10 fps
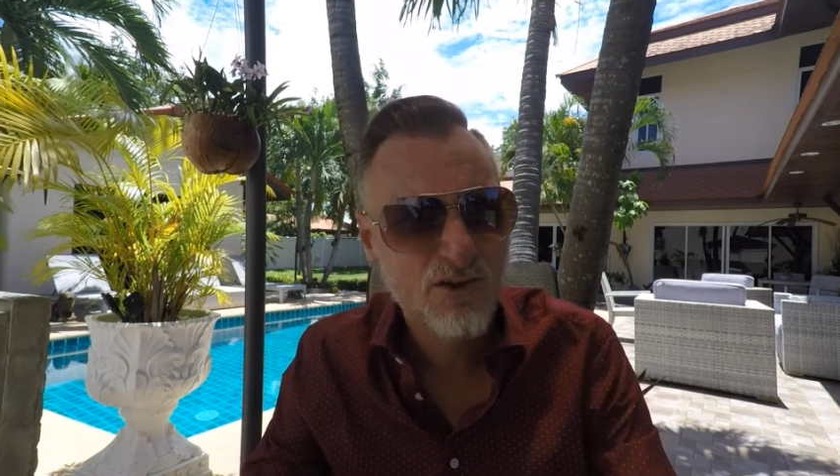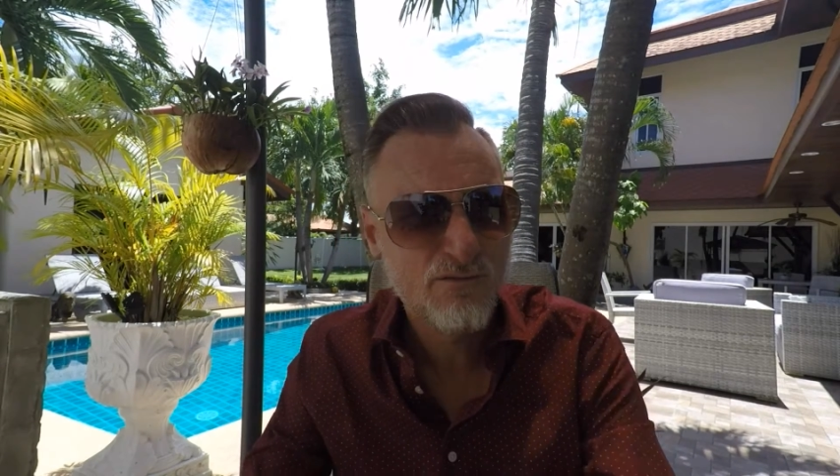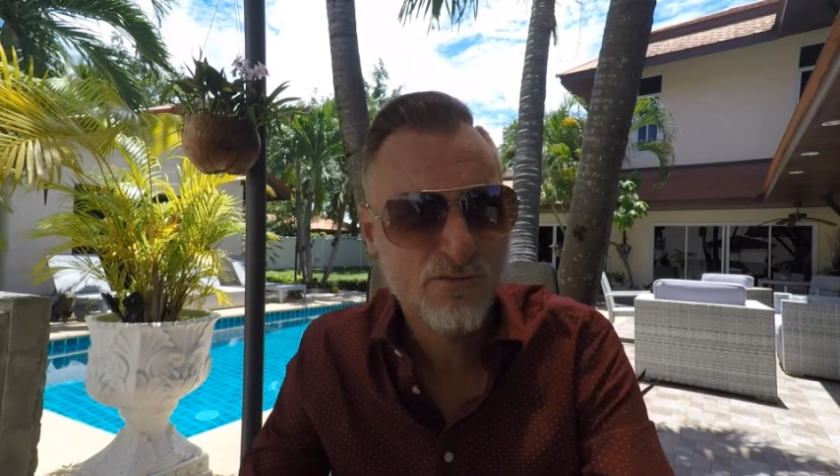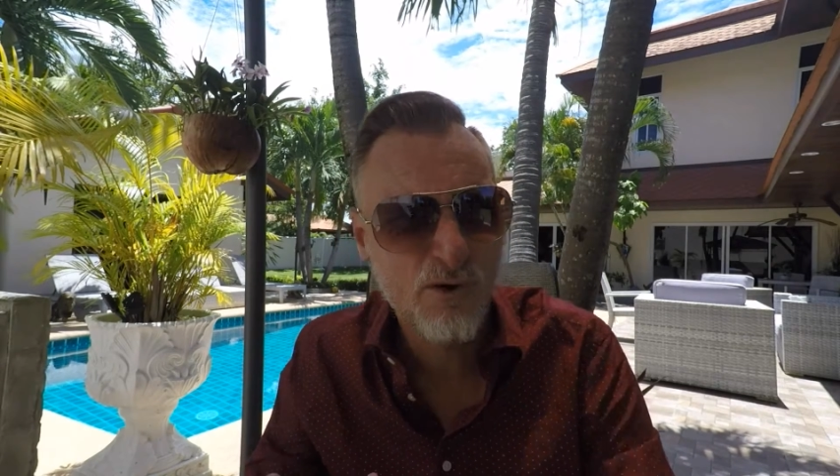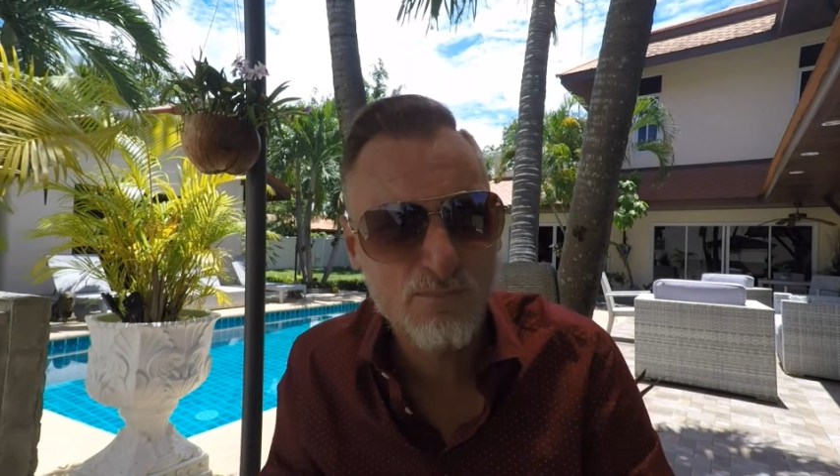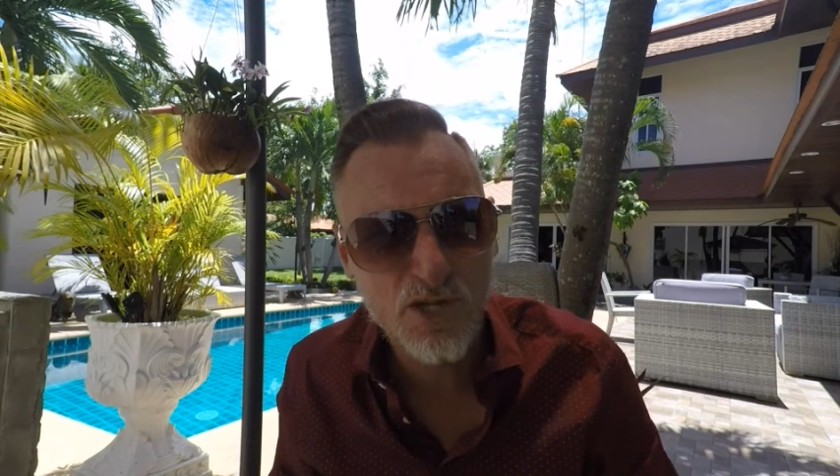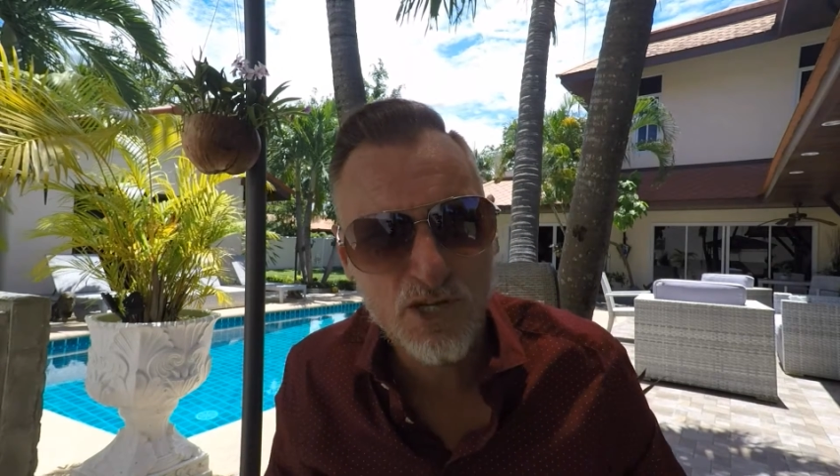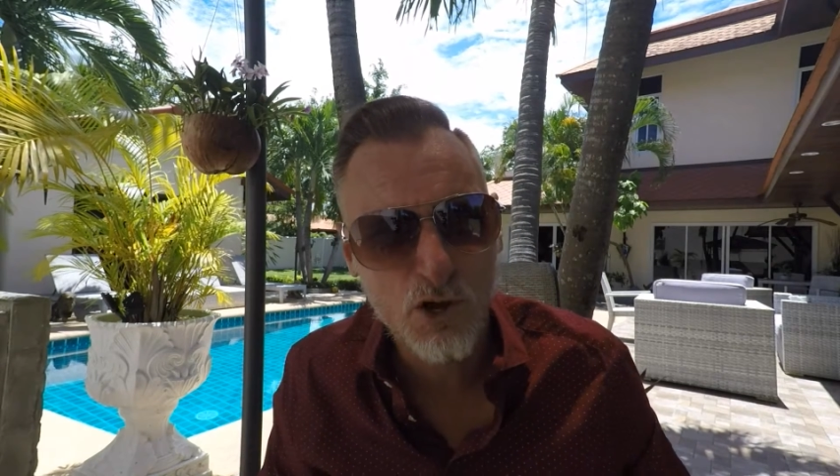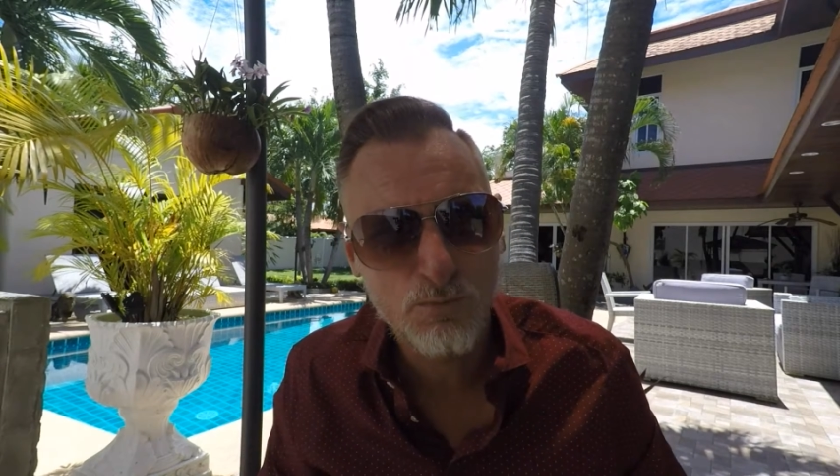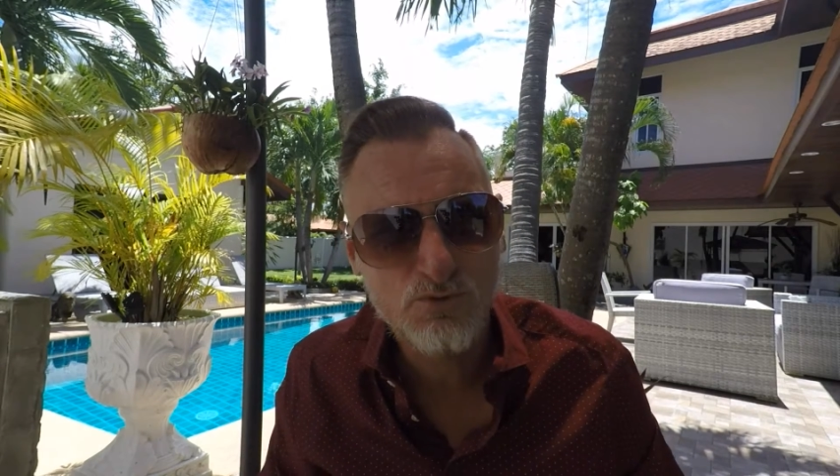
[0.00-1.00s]
from the
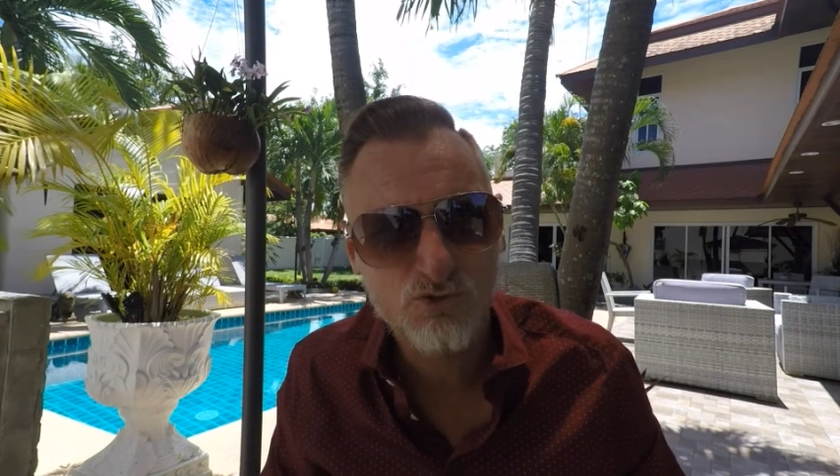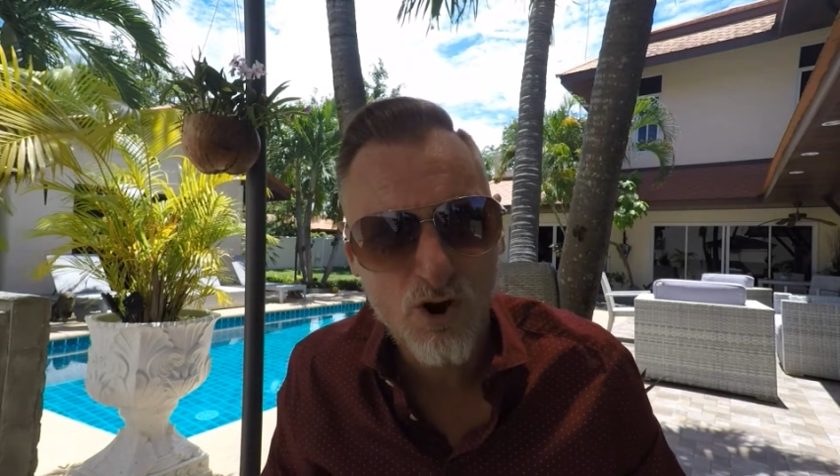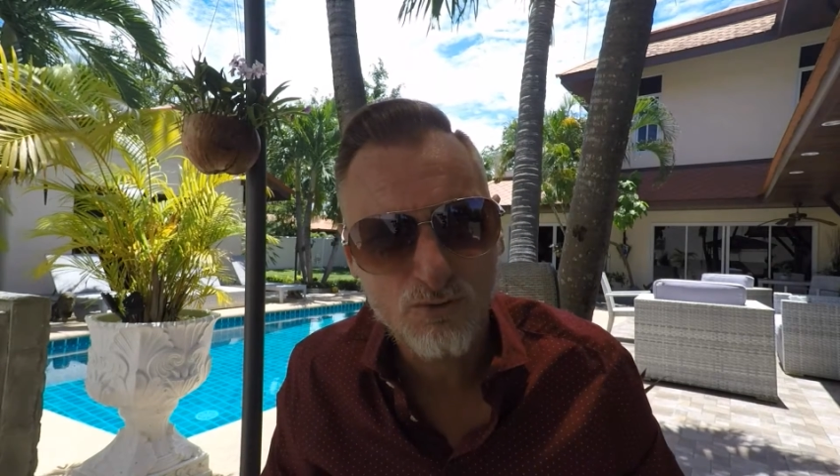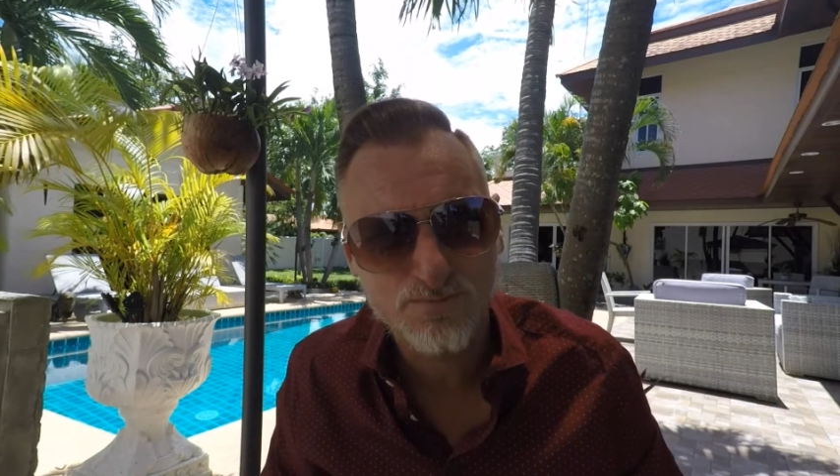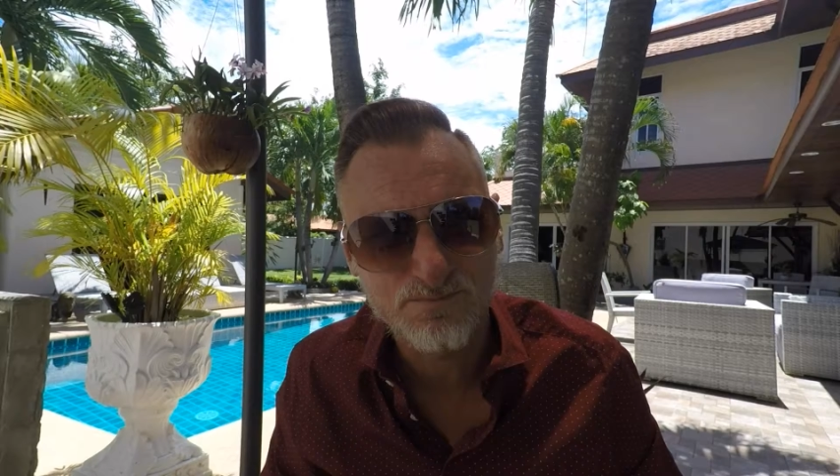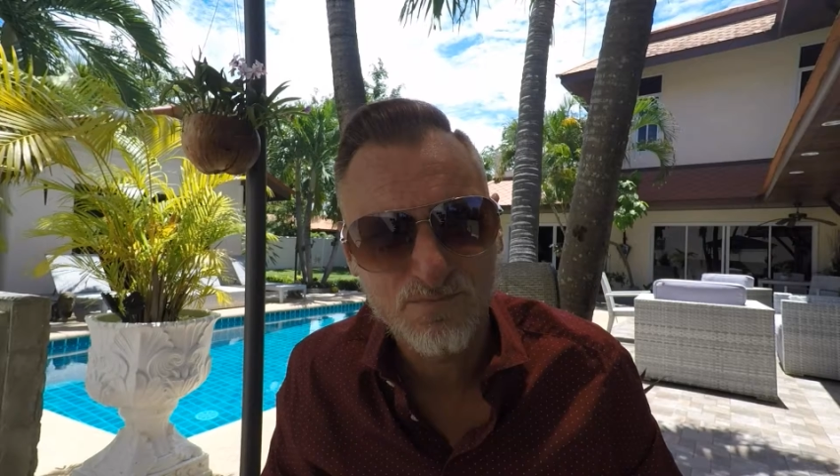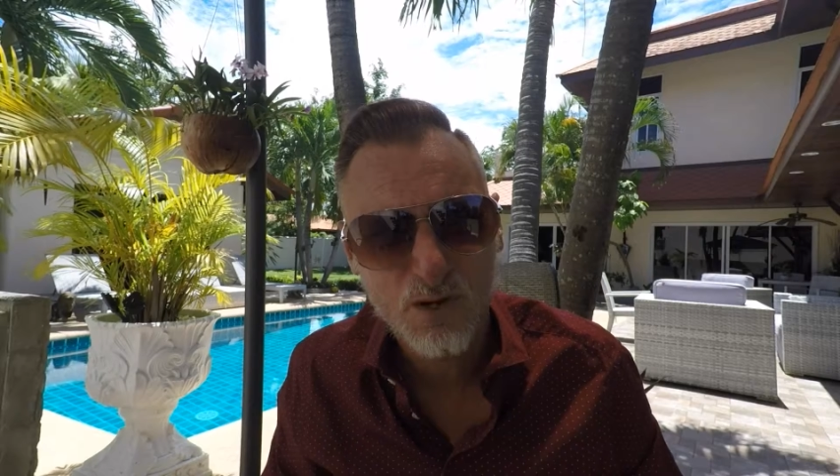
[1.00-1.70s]
Go drone,